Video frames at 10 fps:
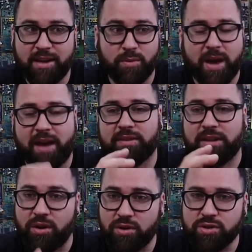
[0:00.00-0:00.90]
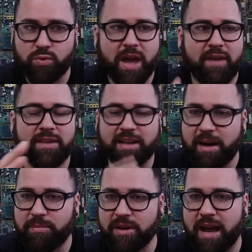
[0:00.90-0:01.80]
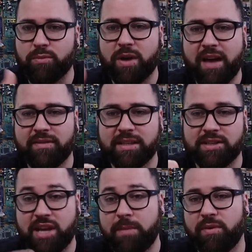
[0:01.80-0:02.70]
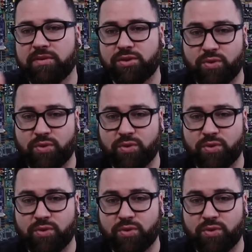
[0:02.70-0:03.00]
We have the holes, we have the copper, and we have the shape of the